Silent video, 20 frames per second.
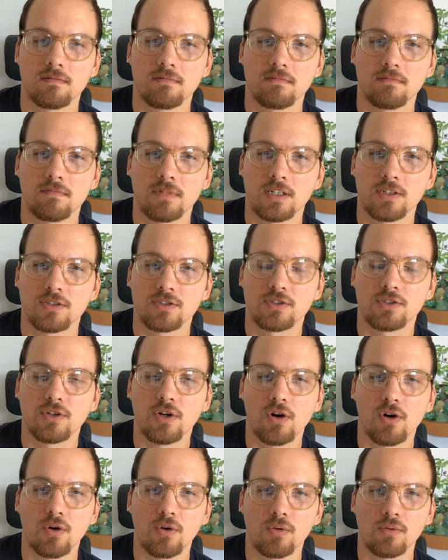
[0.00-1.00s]
There's
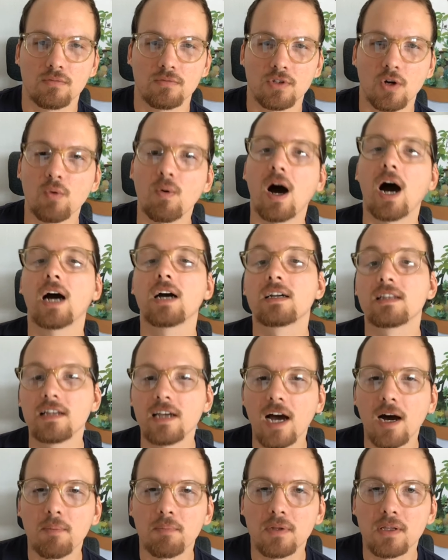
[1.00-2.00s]
no ugly
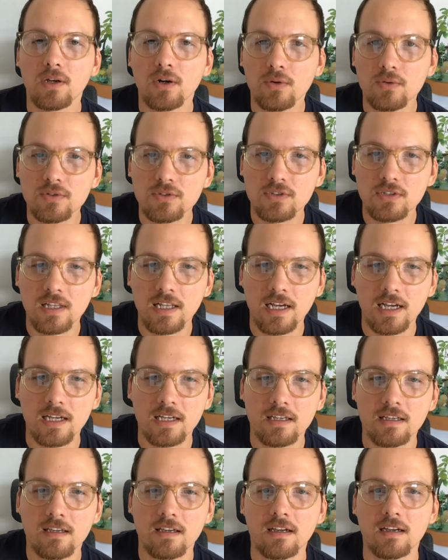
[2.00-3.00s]
uploads
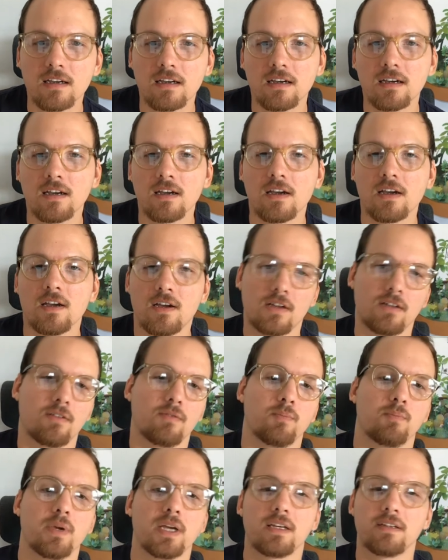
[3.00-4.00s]
like
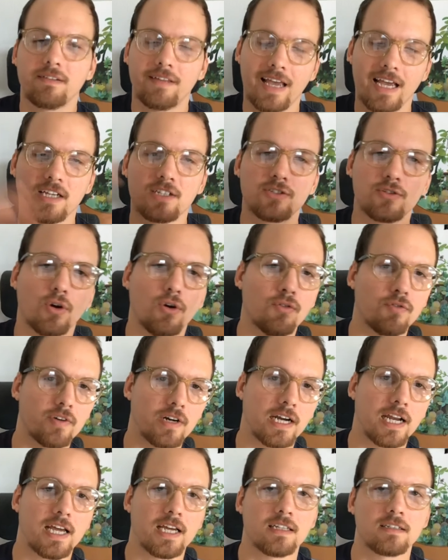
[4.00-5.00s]
big text
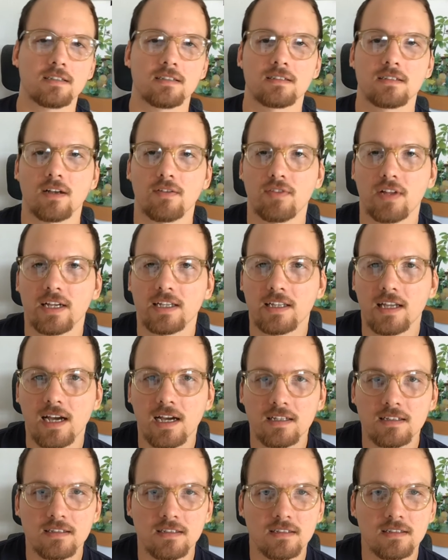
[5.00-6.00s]
overlays and stuff like
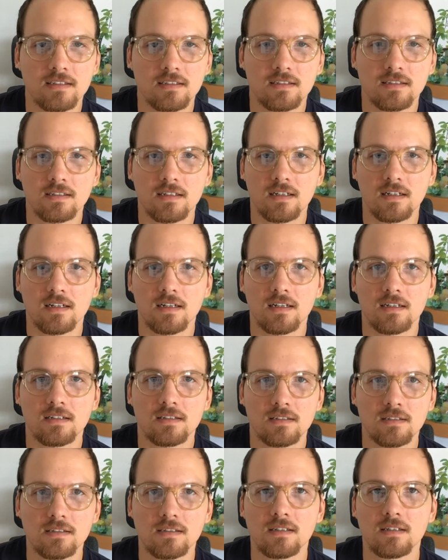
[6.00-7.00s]
that. It's
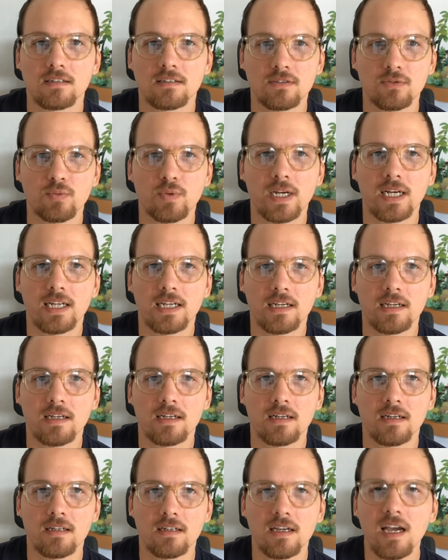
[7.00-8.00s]
really,
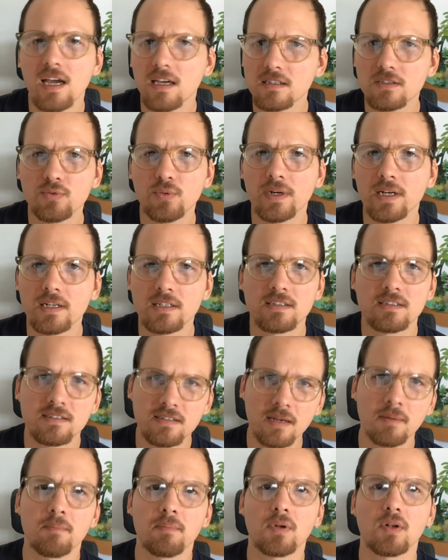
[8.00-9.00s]
yeah, it's really
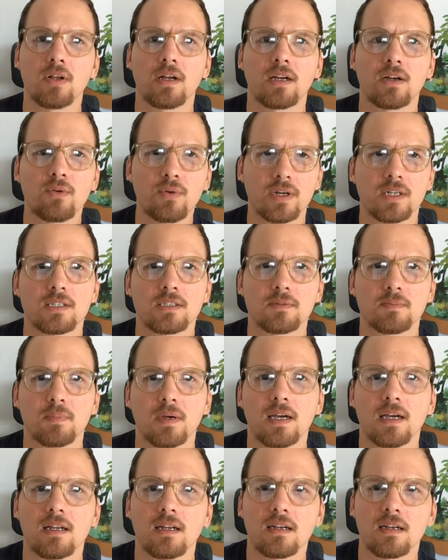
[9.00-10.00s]
simple and crisp.
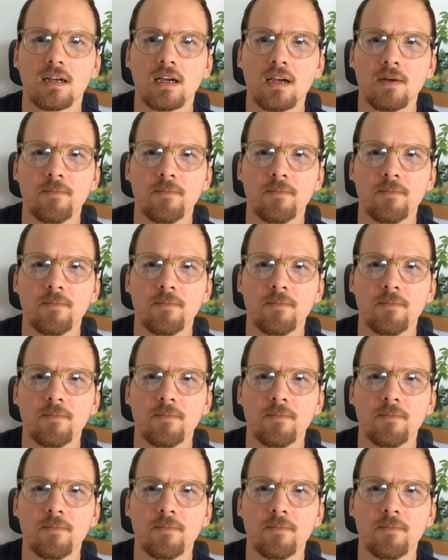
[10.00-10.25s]
And